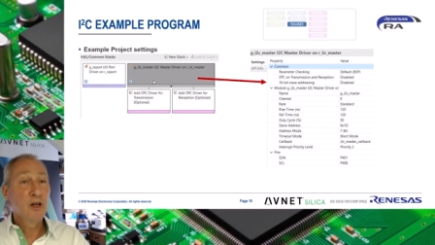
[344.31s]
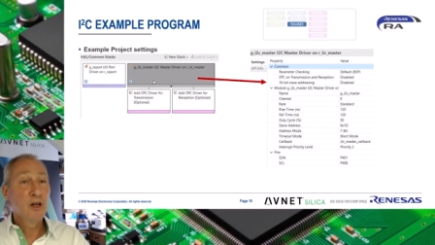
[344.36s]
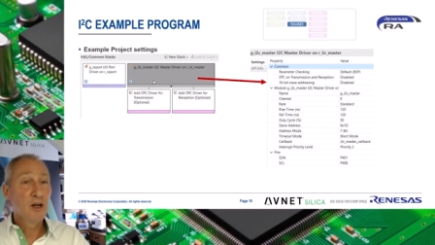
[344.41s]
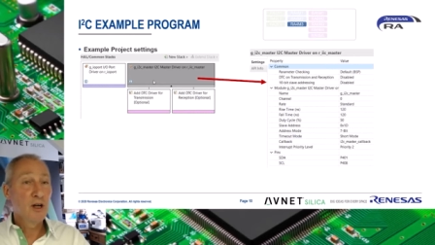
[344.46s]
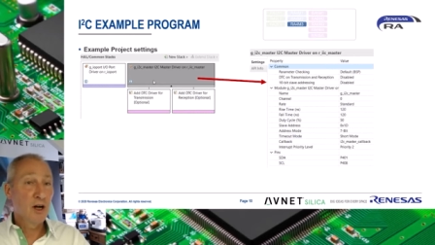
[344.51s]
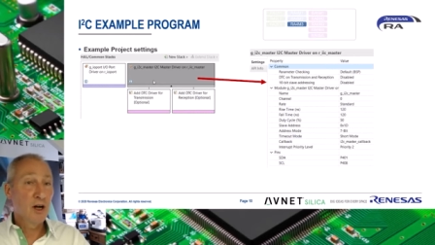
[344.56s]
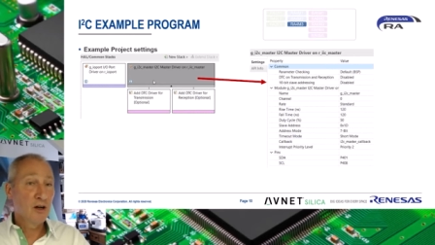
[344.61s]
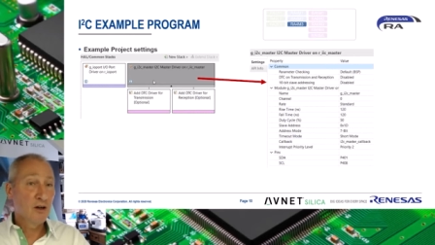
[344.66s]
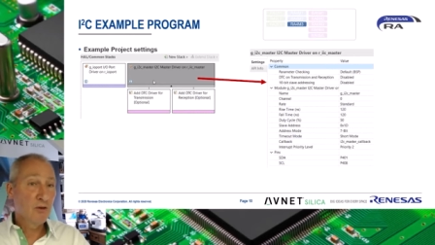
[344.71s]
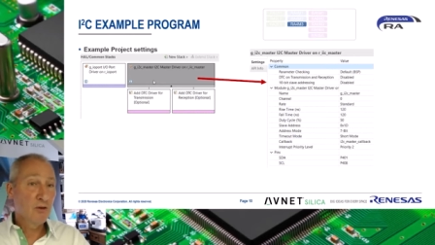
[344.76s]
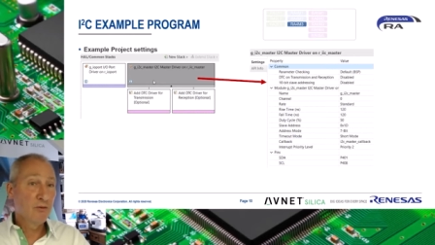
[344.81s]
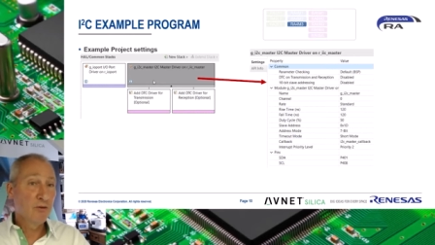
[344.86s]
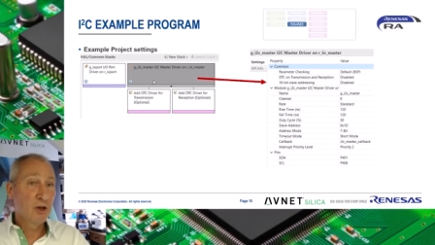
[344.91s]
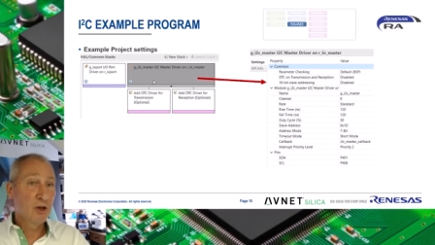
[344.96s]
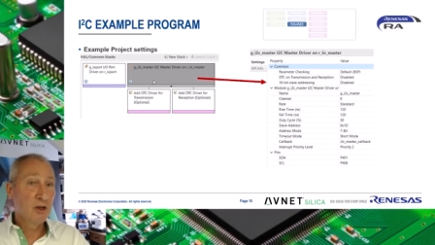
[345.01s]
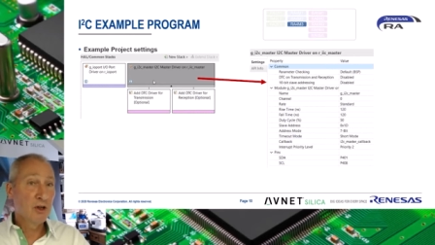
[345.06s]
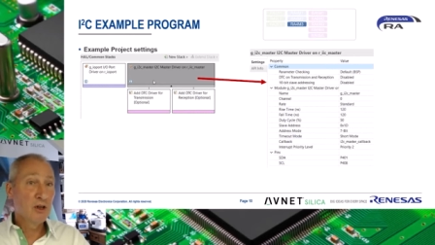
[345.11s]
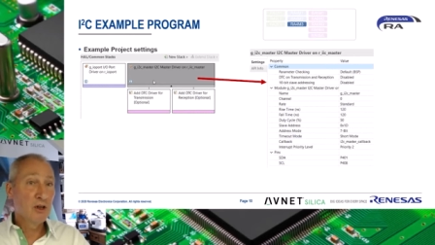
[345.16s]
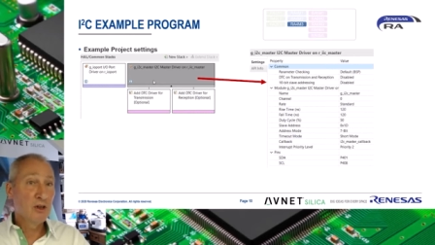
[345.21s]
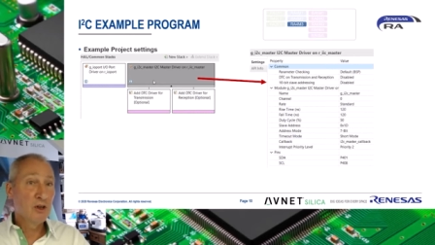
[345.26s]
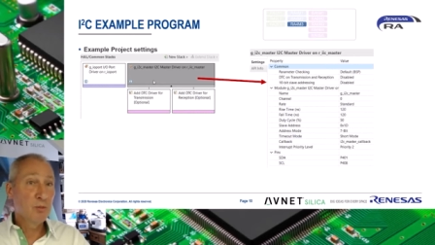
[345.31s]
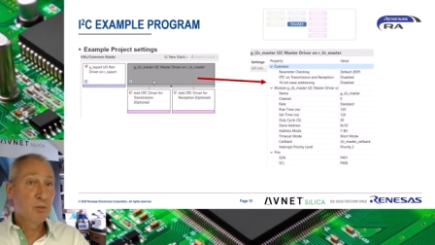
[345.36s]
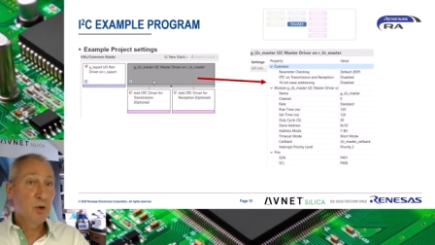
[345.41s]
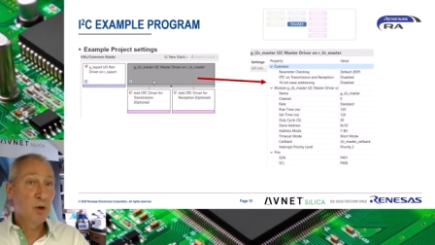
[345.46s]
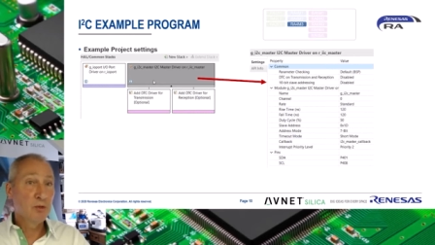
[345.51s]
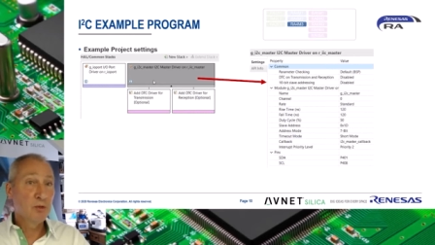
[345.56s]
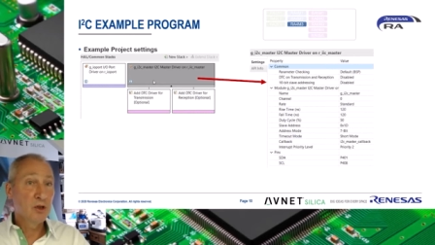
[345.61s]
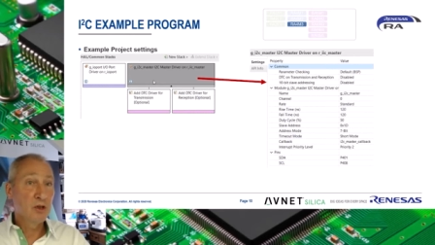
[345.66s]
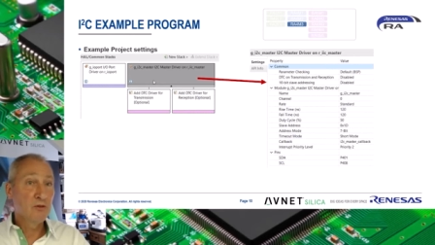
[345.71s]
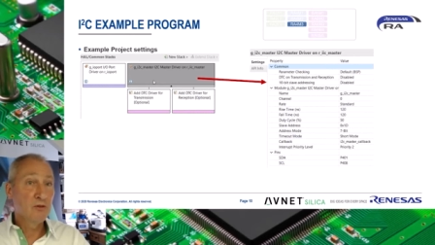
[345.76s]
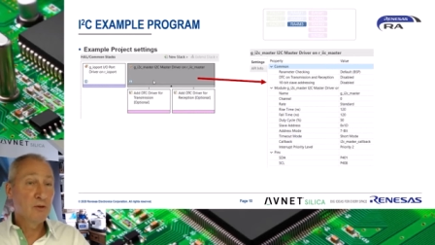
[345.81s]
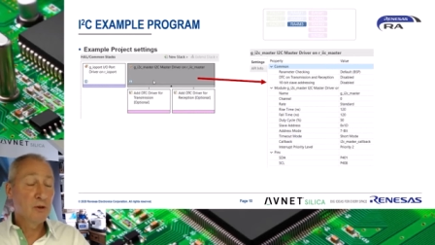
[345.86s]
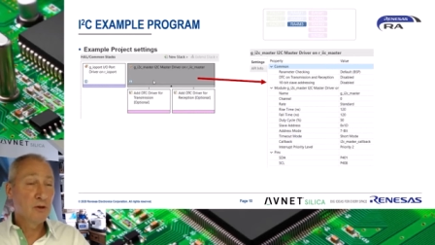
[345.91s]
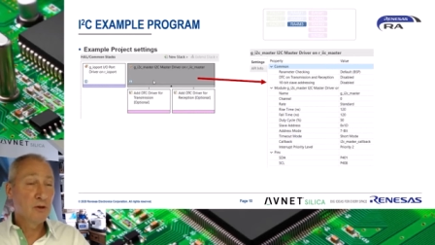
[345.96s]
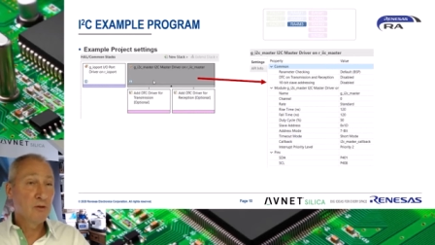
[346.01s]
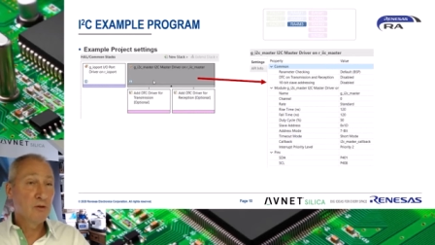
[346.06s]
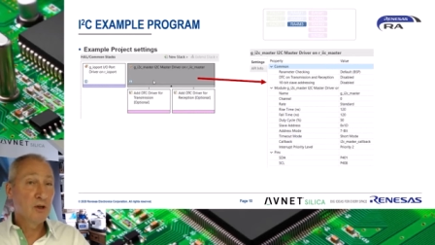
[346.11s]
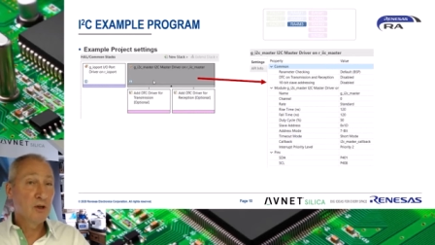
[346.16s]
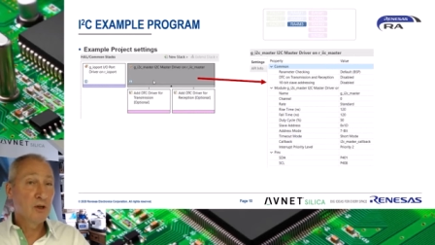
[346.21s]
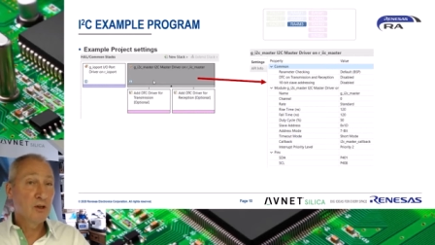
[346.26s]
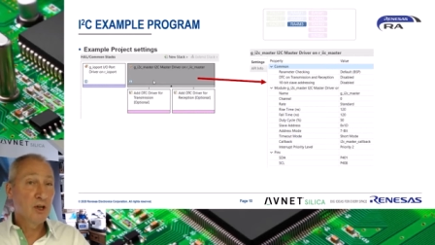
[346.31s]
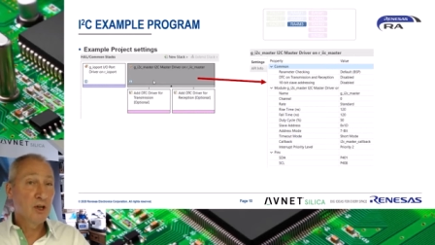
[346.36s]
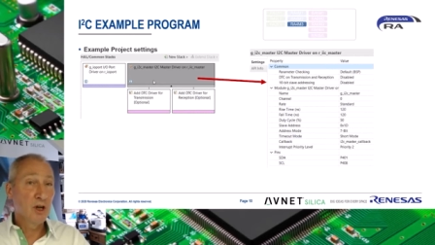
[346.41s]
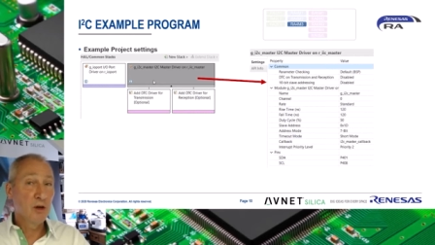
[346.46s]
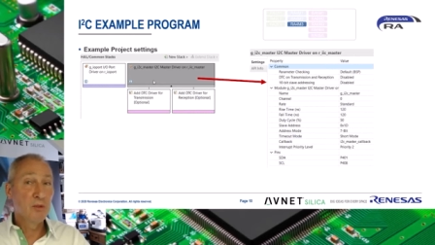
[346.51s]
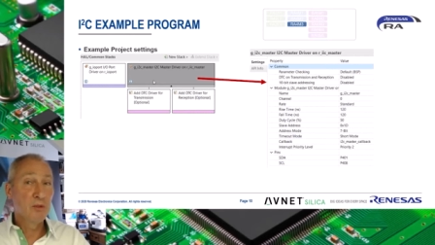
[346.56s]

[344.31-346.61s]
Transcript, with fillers: are configured in the Properties tab.